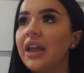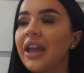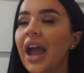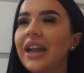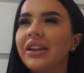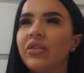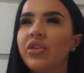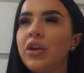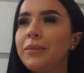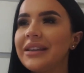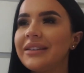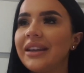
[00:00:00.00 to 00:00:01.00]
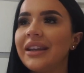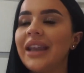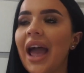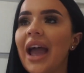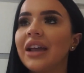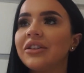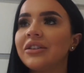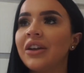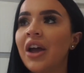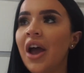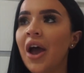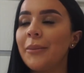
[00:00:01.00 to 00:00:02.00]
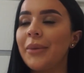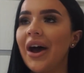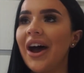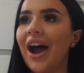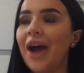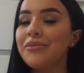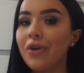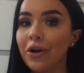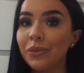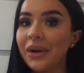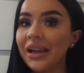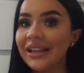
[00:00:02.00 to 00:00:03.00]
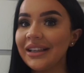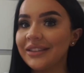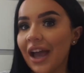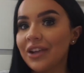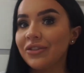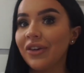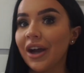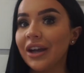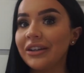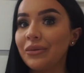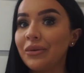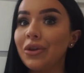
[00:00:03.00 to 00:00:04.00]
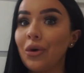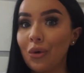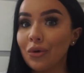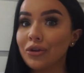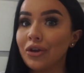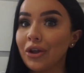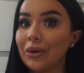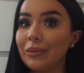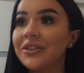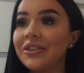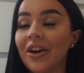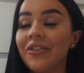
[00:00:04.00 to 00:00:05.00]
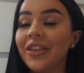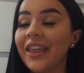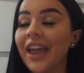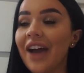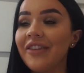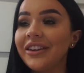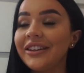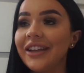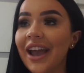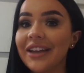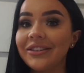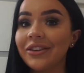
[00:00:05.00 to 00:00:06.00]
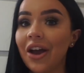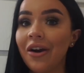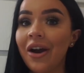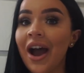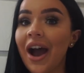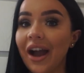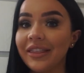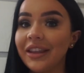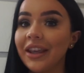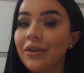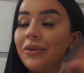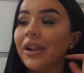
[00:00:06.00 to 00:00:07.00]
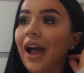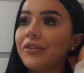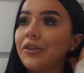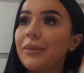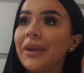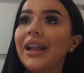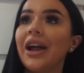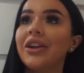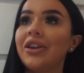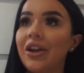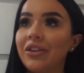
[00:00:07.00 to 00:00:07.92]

They had a few bits in Next, but I'm not completely satisfied with the autumn stuff that they have in yet, so I think it will have to be another